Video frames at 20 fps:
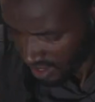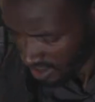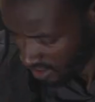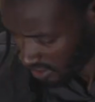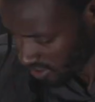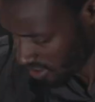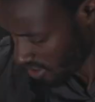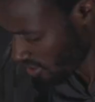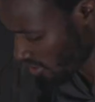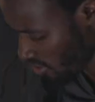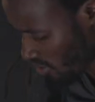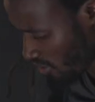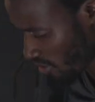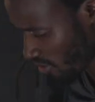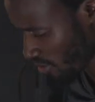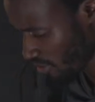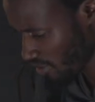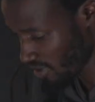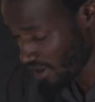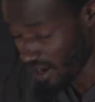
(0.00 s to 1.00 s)

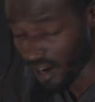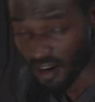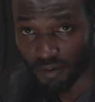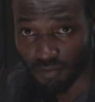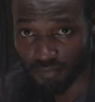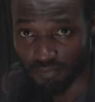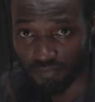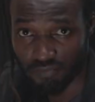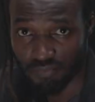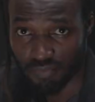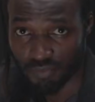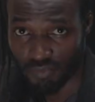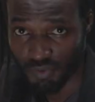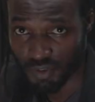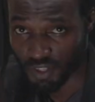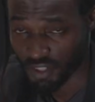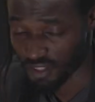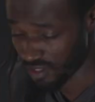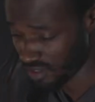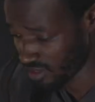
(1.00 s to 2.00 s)
So I
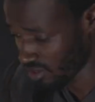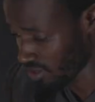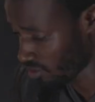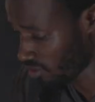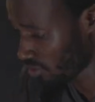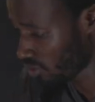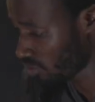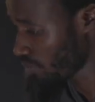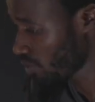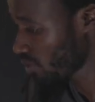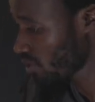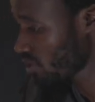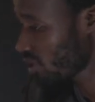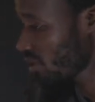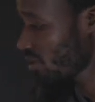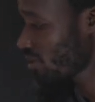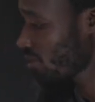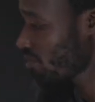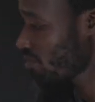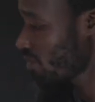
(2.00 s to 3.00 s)
wish they could
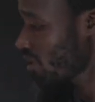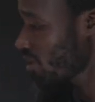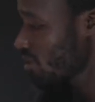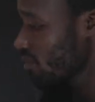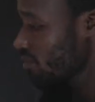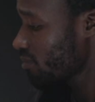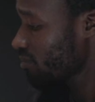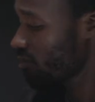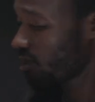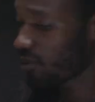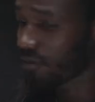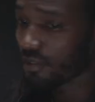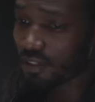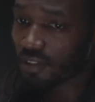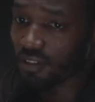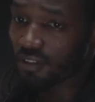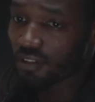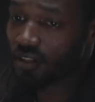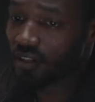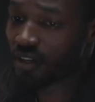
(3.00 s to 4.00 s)
sponsor, but probably
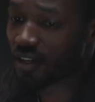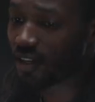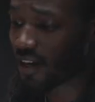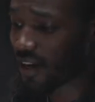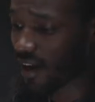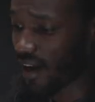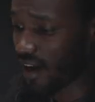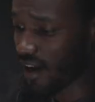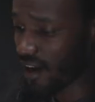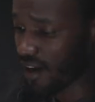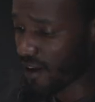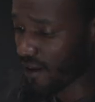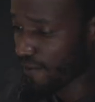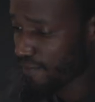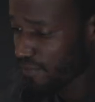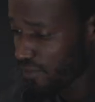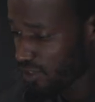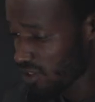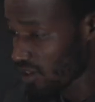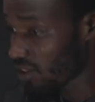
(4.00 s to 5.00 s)

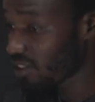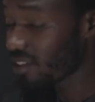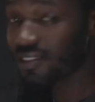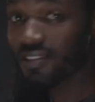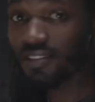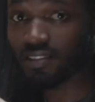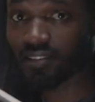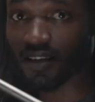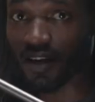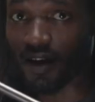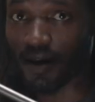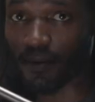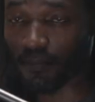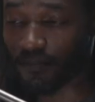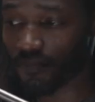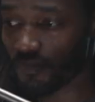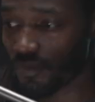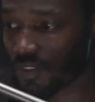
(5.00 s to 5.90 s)
not. So this is the arm.